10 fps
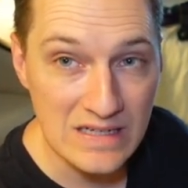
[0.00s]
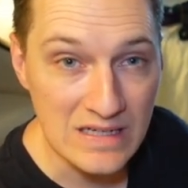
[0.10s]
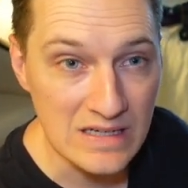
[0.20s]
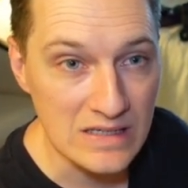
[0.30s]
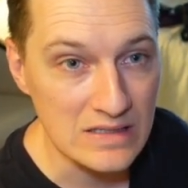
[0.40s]

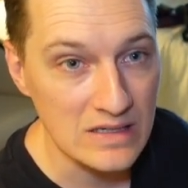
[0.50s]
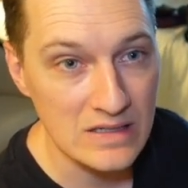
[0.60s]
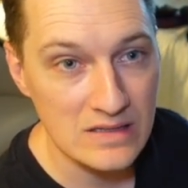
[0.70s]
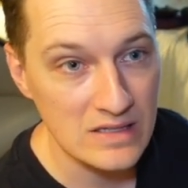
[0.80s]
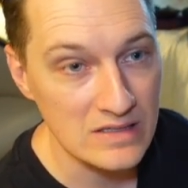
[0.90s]
I
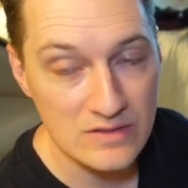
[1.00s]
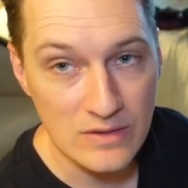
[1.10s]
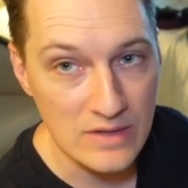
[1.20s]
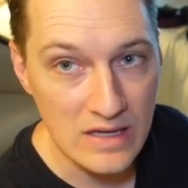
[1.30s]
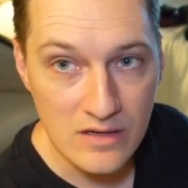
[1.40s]
think it's
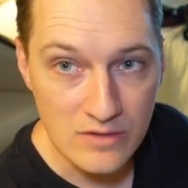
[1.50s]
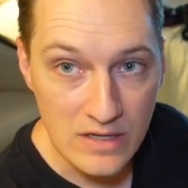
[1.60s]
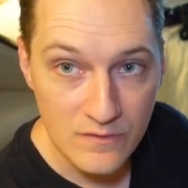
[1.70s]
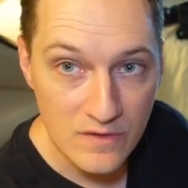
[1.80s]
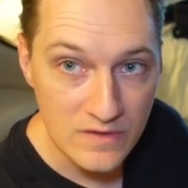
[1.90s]
around 800,
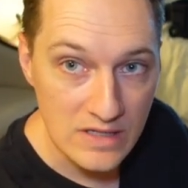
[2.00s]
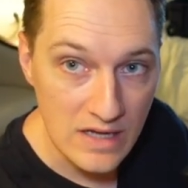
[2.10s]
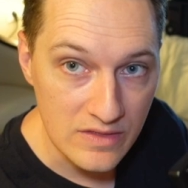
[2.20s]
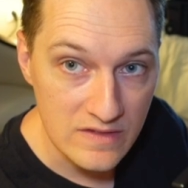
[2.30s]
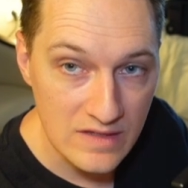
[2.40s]
850
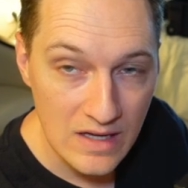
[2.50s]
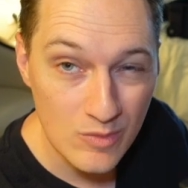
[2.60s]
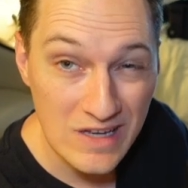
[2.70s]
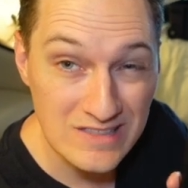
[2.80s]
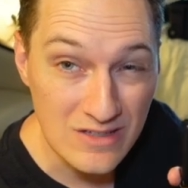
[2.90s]
on this guy,
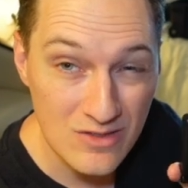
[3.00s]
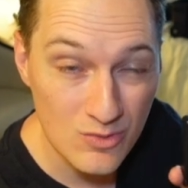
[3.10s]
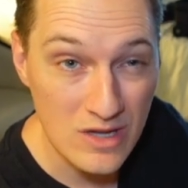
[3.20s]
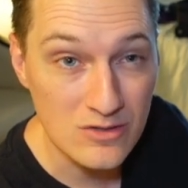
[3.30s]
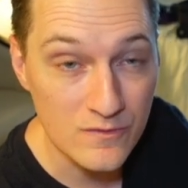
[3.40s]
but it has a
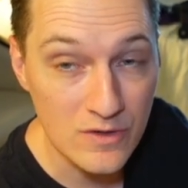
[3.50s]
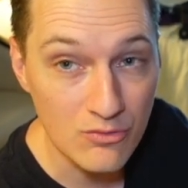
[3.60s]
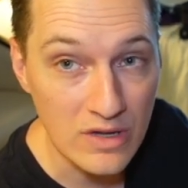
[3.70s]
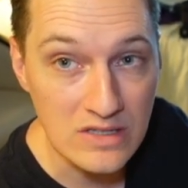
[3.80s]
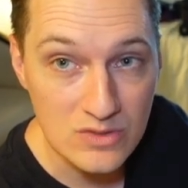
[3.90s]
300-foot
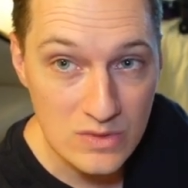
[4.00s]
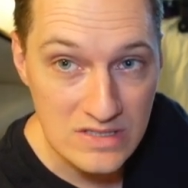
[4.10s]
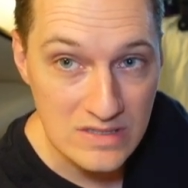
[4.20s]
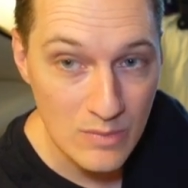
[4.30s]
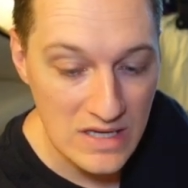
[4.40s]
range, which
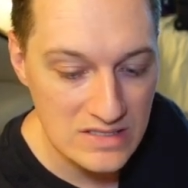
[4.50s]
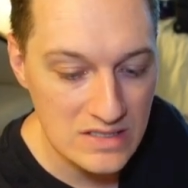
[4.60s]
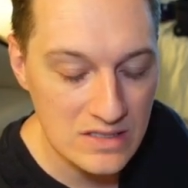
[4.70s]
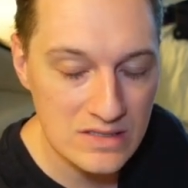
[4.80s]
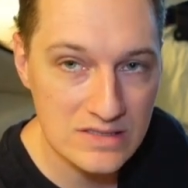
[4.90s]
is
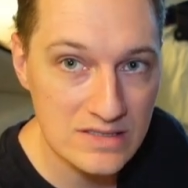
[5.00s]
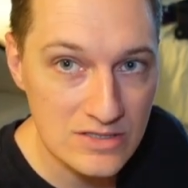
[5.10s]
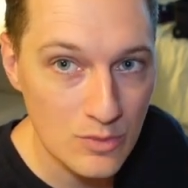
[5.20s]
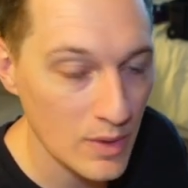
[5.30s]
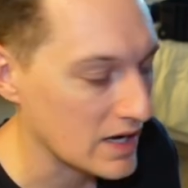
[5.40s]
amazing, sits in
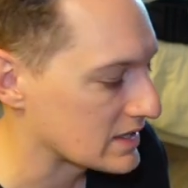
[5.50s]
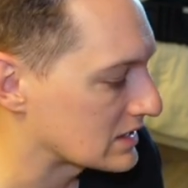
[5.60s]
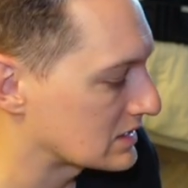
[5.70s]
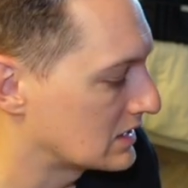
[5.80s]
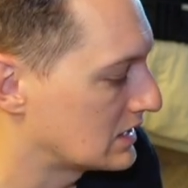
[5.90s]
your pocket.